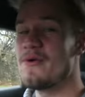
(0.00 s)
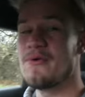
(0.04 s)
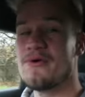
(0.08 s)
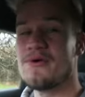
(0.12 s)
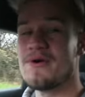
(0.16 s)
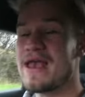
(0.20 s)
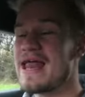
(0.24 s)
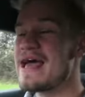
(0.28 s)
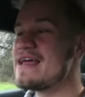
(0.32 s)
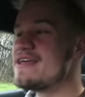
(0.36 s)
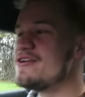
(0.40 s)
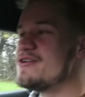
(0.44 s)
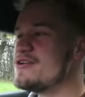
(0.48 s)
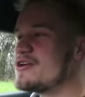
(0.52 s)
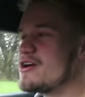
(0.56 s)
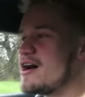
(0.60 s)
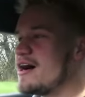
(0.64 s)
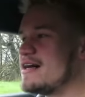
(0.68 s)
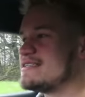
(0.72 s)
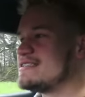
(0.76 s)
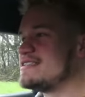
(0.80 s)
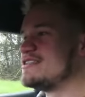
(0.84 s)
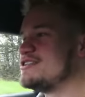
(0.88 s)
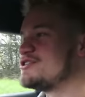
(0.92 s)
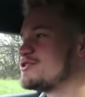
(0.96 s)
I will let you
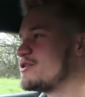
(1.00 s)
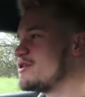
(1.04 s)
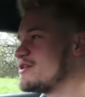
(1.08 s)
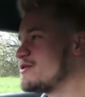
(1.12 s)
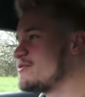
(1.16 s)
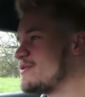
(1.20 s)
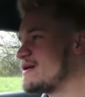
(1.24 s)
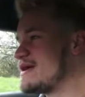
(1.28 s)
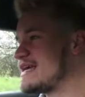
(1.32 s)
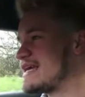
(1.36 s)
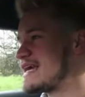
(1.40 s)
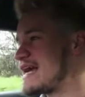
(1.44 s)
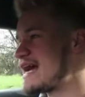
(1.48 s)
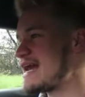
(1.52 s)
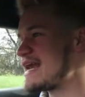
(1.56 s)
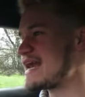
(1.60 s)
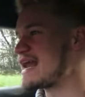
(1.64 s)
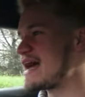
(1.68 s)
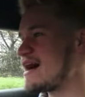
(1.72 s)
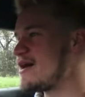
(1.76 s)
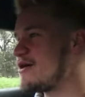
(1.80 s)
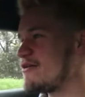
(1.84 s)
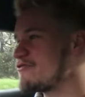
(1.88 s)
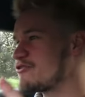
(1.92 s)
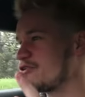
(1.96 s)
guys enjoy the weekend
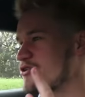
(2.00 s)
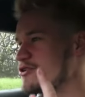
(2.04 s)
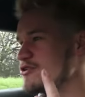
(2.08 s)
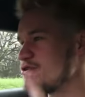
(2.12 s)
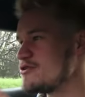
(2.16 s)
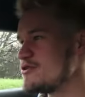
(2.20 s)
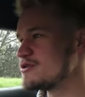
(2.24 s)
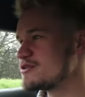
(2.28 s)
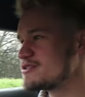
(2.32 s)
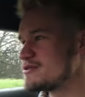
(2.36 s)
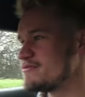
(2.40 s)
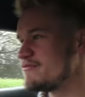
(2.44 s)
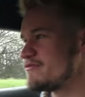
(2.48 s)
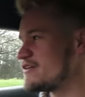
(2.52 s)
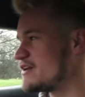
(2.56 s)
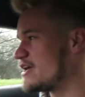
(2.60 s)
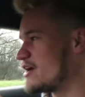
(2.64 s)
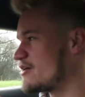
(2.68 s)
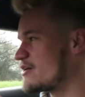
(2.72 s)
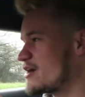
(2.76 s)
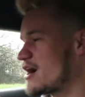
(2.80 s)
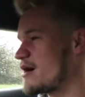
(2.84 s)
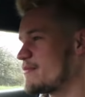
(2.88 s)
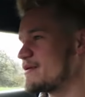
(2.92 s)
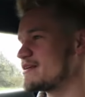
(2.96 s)
now. I've got an awesome
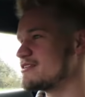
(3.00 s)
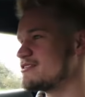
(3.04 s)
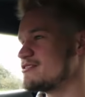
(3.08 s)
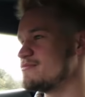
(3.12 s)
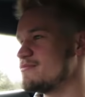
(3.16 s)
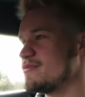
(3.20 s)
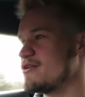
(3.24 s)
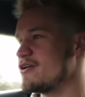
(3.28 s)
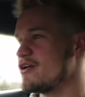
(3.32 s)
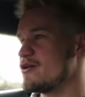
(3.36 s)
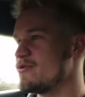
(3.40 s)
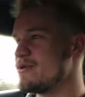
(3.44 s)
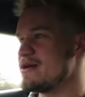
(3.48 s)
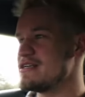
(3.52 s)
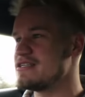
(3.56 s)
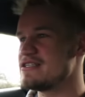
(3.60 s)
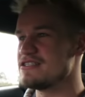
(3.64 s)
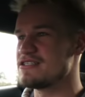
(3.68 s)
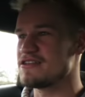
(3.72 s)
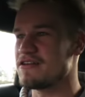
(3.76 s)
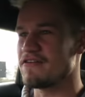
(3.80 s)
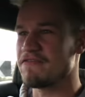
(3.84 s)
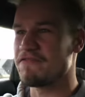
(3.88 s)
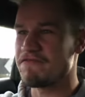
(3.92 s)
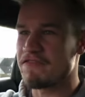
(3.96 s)
video coming tomorrow, which
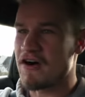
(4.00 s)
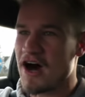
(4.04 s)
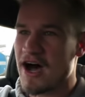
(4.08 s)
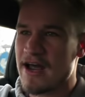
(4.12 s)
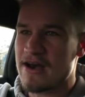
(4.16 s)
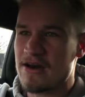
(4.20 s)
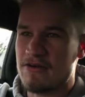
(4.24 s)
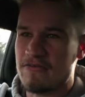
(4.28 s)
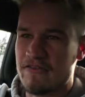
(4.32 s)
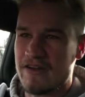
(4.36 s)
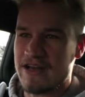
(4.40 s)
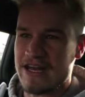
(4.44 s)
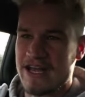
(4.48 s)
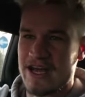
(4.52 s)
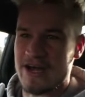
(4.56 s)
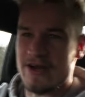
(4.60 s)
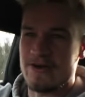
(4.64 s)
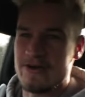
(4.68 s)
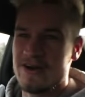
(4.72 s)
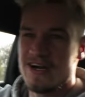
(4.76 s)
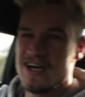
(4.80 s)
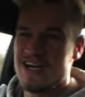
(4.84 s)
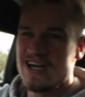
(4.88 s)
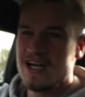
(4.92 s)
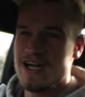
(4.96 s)
is the final
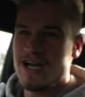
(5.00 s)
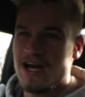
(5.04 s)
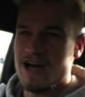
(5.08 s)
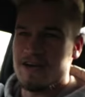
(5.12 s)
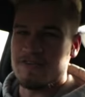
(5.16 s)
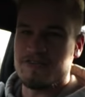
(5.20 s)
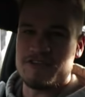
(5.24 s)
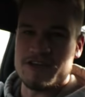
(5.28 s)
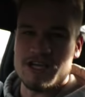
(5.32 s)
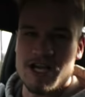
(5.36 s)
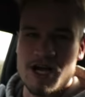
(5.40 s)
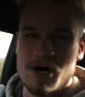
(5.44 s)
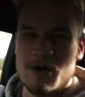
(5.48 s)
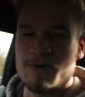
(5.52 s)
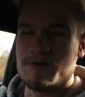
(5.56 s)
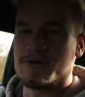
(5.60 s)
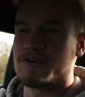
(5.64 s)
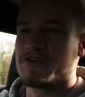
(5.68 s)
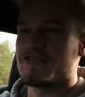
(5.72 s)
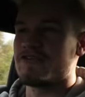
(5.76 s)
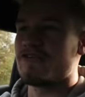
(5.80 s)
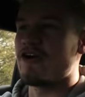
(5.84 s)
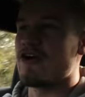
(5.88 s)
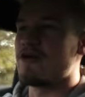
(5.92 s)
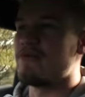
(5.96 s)
video of the
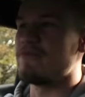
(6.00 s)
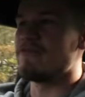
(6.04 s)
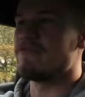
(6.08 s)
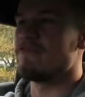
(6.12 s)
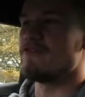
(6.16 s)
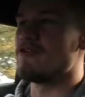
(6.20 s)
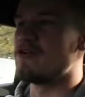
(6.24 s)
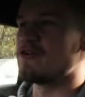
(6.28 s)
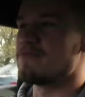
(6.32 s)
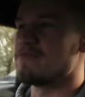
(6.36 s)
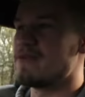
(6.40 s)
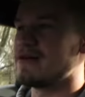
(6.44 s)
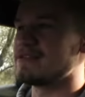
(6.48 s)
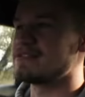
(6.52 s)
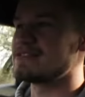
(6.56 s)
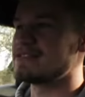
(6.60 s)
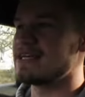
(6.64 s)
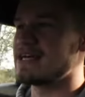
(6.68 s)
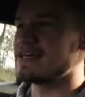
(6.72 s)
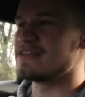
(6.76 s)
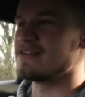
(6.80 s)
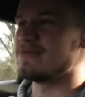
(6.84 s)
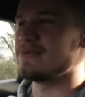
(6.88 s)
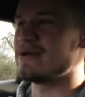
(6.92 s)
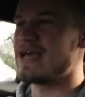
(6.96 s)
gold chrome Ford
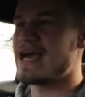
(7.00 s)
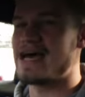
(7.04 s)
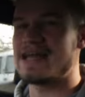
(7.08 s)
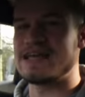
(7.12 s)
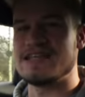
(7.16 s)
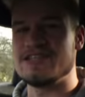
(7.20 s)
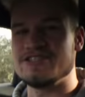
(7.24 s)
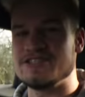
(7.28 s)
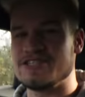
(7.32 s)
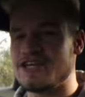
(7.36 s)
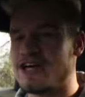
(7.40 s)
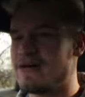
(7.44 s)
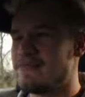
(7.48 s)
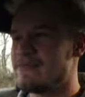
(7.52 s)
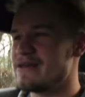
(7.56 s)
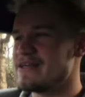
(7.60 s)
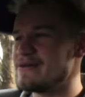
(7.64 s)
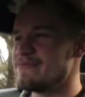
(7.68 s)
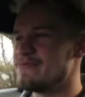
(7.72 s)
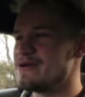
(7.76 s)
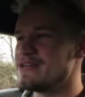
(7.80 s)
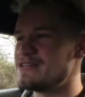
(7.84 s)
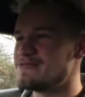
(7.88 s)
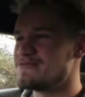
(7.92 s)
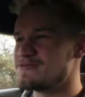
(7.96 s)
Mustang that we had in
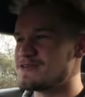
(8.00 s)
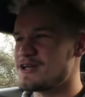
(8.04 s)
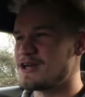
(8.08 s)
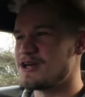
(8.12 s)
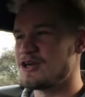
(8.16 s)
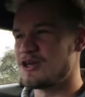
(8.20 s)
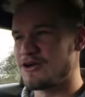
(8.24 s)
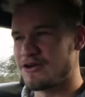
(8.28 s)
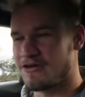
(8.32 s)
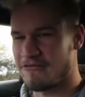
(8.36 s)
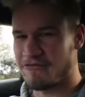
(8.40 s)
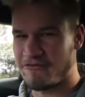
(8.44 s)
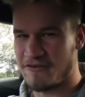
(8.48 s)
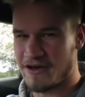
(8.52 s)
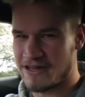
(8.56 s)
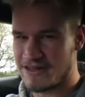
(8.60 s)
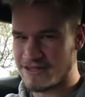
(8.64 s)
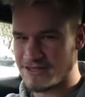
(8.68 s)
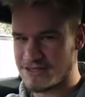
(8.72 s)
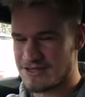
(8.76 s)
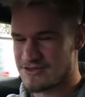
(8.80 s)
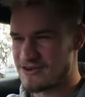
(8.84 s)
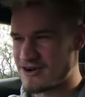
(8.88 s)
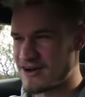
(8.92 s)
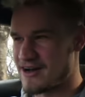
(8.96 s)
Germany, which was a lot of
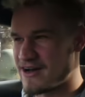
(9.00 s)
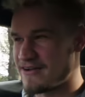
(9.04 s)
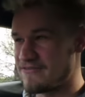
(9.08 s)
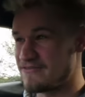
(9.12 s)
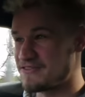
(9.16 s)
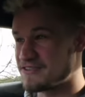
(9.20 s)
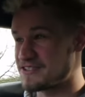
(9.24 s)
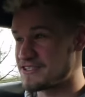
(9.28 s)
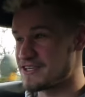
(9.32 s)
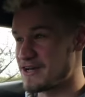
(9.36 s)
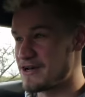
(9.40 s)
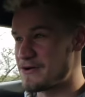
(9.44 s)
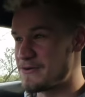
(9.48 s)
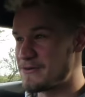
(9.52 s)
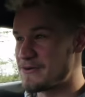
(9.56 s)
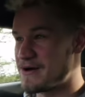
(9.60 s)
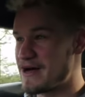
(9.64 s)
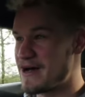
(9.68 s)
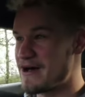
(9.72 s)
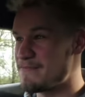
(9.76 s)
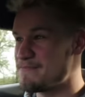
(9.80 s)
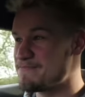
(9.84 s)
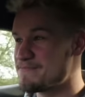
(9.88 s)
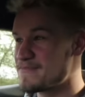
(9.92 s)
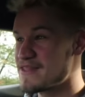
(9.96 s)
fun to drive. So
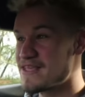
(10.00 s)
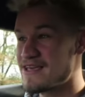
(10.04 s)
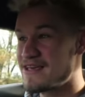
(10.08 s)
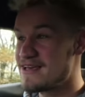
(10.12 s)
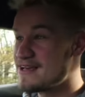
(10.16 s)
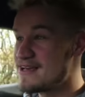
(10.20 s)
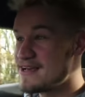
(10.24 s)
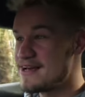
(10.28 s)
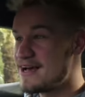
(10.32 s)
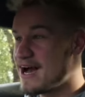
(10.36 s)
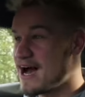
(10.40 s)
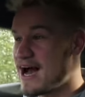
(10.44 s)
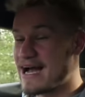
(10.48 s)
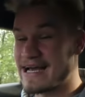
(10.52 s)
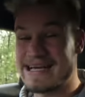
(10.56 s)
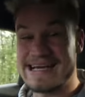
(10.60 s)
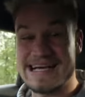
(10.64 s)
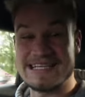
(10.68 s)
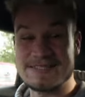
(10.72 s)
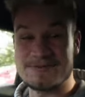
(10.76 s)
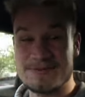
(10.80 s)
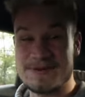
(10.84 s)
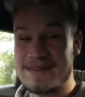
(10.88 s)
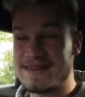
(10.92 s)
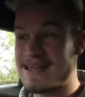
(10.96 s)
I
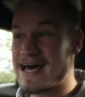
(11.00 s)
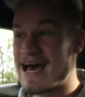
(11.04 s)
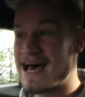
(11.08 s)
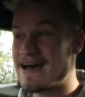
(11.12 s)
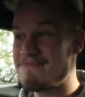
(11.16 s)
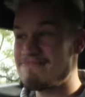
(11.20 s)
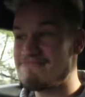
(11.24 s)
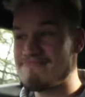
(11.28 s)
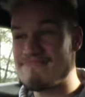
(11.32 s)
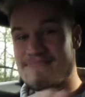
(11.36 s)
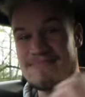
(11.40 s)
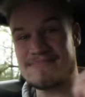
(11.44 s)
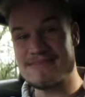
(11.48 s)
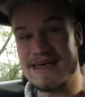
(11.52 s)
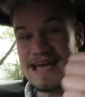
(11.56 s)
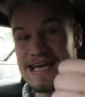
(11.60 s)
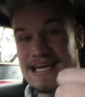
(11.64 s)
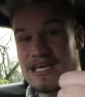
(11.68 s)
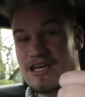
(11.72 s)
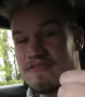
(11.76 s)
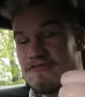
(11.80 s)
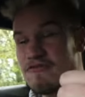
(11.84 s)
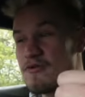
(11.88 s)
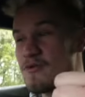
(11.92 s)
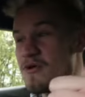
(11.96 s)
guess with that,
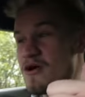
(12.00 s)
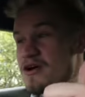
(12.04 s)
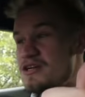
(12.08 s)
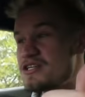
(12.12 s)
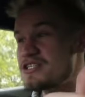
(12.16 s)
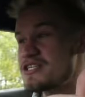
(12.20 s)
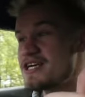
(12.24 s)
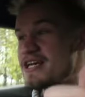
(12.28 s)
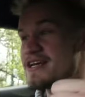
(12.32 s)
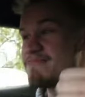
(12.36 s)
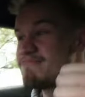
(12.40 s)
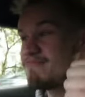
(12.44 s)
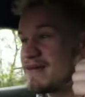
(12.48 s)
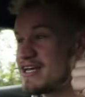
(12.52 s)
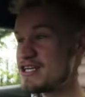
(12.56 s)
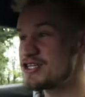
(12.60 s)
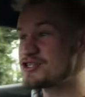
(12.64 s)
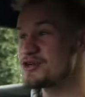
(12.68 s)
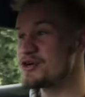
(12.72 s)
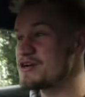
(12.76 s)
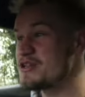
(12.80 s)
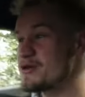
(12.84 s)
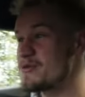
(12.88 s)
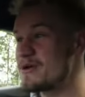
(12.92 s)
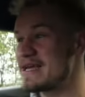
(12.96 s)
thank you for watching,
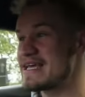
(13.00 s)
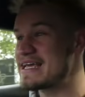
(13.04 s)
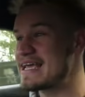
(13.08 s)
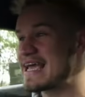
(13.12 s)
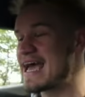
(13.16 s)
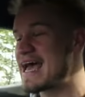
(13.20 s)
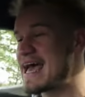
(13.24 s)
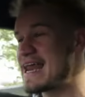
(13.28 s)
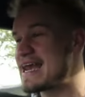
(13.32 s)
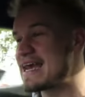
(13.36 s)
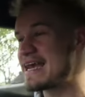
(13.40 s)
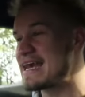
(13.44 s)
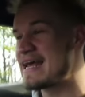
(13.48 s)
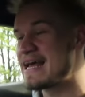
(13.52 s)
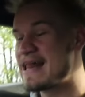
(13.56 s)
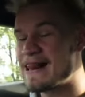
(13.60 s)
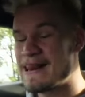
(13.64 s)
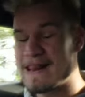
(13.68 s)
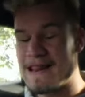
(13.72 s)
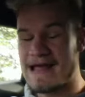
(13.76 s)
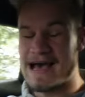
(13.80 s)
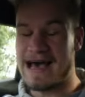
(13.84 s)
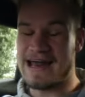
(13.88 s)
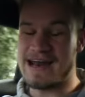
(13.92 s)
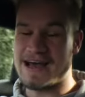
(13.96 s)
enjoy the weekend,
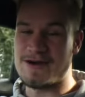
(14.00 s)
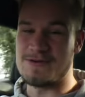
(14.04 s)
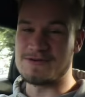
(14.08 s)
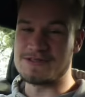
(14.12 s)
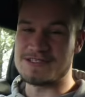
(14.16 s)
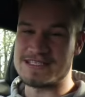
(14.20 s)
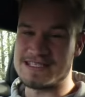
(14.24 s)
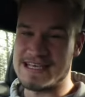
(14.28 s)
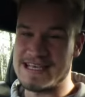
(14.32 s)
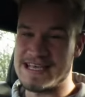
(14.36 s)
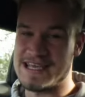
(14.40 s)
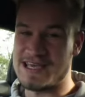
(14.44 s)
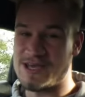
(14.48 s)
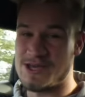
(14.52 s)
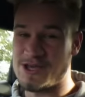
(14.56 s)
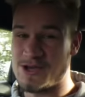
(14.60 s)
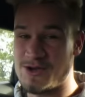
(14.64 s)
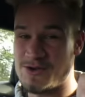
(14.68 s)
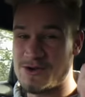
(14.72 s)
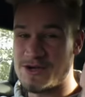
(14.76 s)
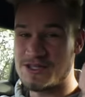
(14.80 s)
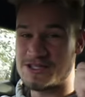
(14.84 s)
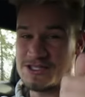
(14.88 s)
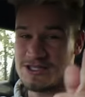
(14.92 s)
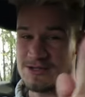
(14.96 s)
and I will see you